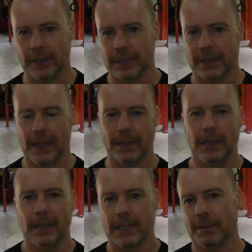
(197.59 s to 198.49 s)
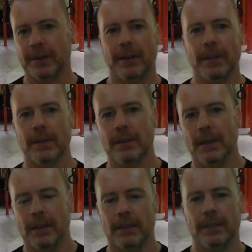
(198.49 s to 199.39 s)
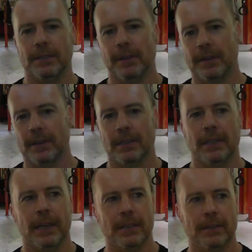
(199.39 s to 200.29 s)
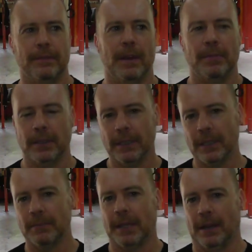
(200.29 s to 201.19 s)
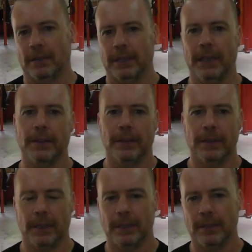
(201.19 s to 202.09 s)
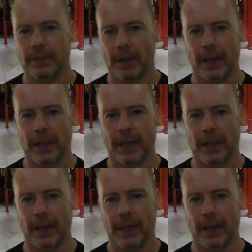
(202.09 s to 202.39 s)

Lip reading: is that somehow or other these various layers of fabric need to be held together into